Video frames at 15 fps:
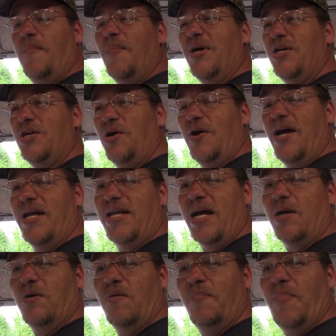make sure you hit
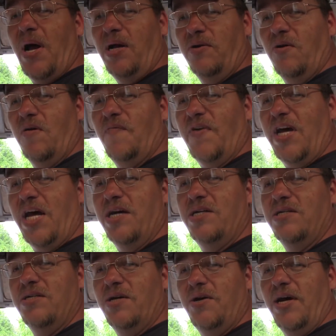that little bell
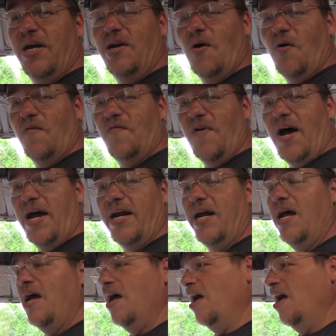notification so you get notified